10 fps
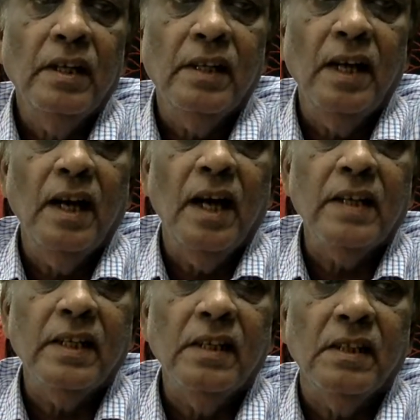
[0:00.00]

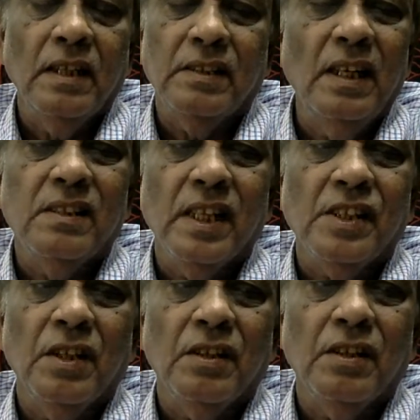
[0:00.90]
till
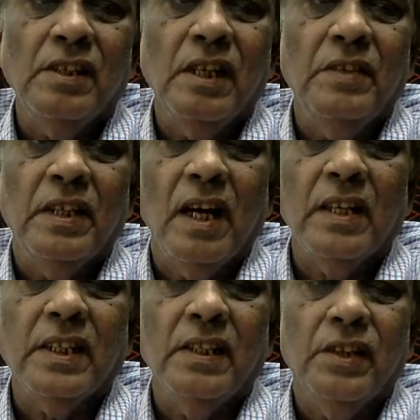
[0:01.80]
section 370,
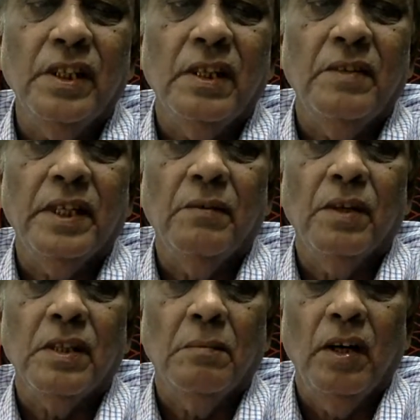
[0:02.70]
article 370
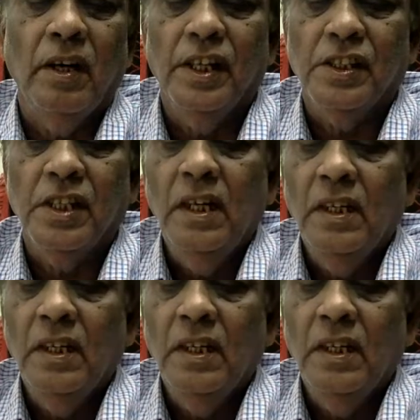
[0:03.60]
was abolished.